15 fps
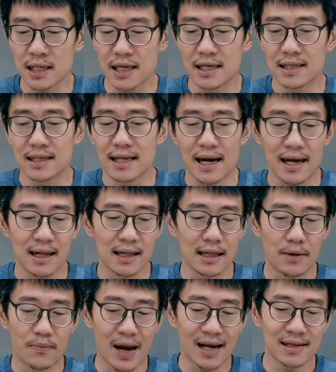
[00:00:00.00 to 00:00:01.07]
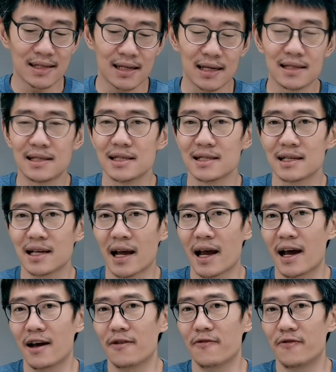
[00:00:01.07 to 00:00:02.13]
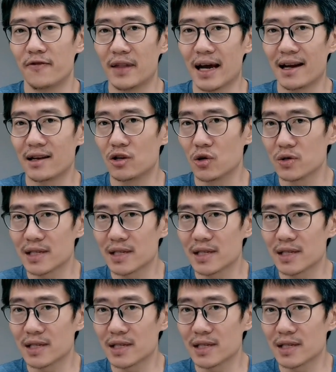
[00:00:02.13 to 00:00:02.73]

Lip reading: is that the Band 6 doesn't have those